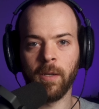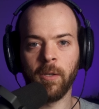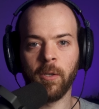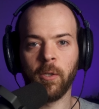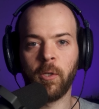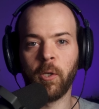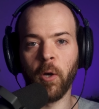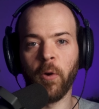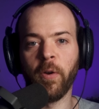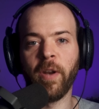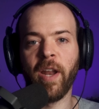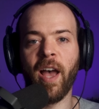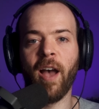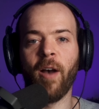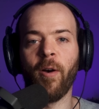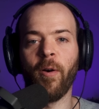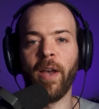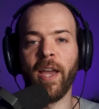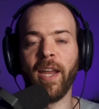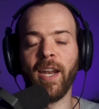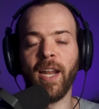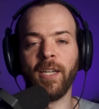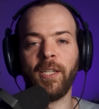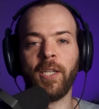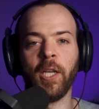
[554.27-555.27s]
So now,
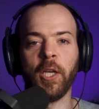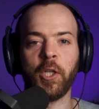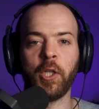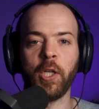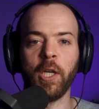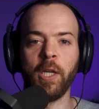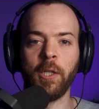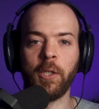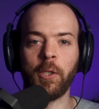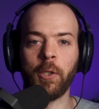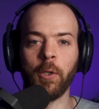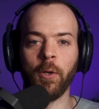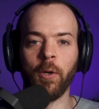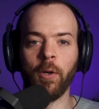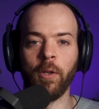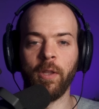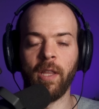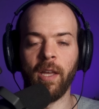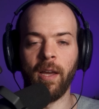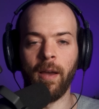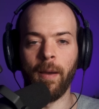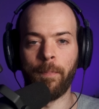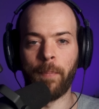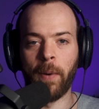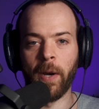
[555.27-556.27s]
in addition to
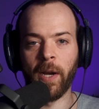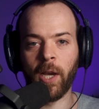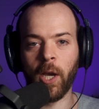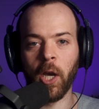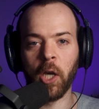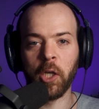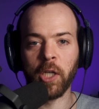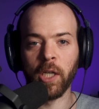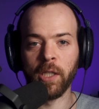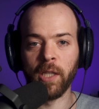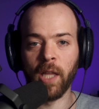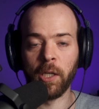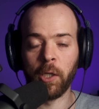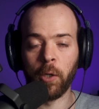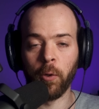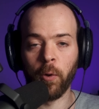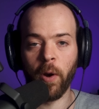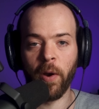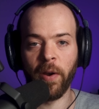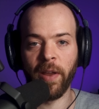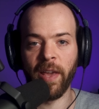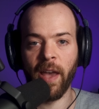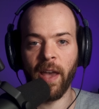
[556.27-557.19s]
the percussion that you already